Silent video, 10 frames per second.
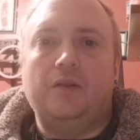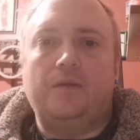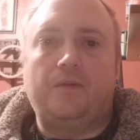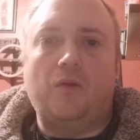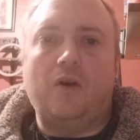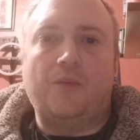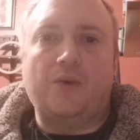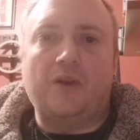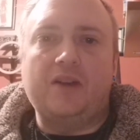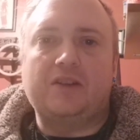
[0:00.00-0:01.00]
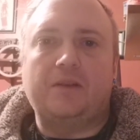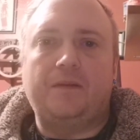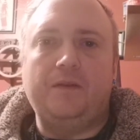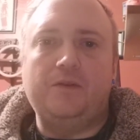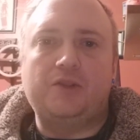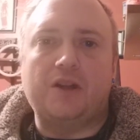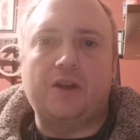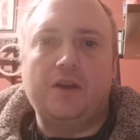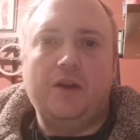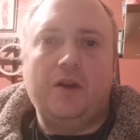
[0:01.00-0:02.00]
for a brighter
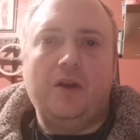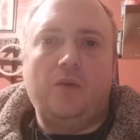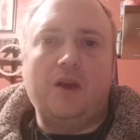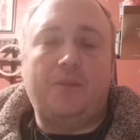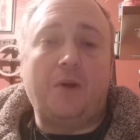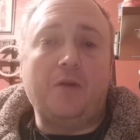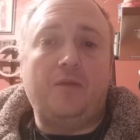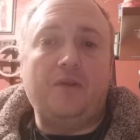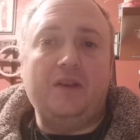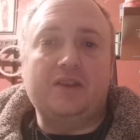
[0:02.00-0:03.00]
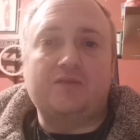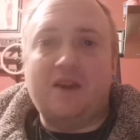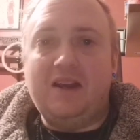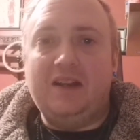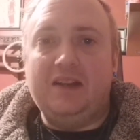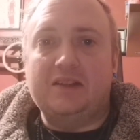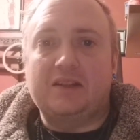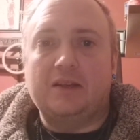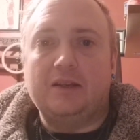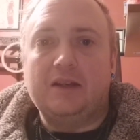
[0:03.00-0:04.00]
future where both Israelis